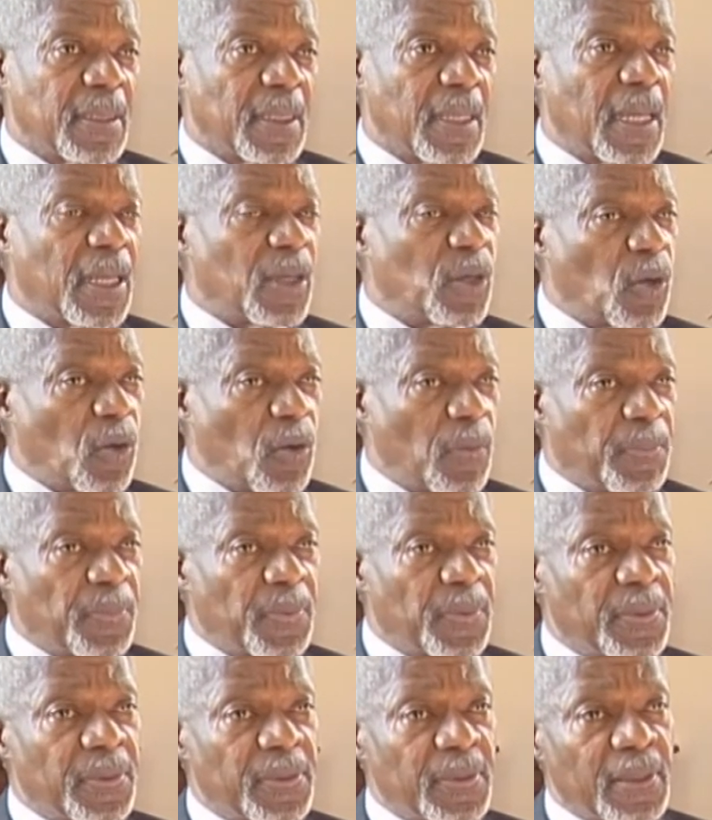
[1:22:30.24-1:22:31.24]
and hope
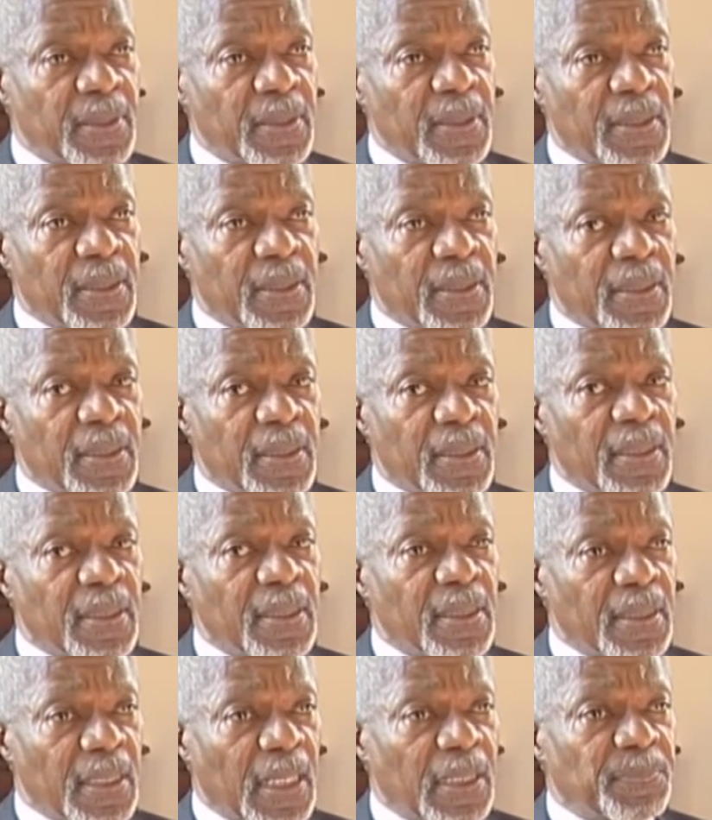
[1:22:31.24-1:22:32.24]

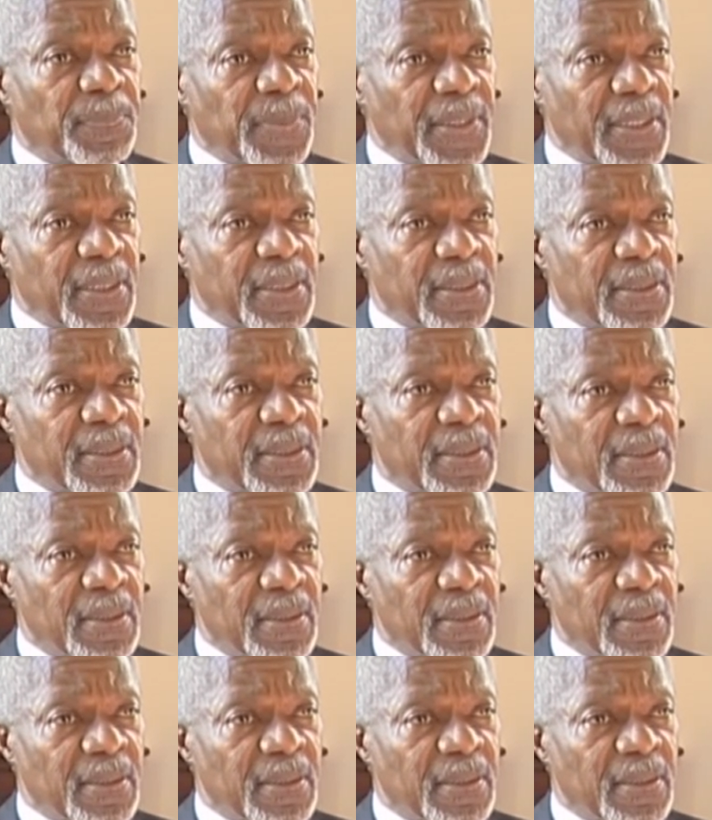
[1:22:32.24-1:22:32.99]
that peace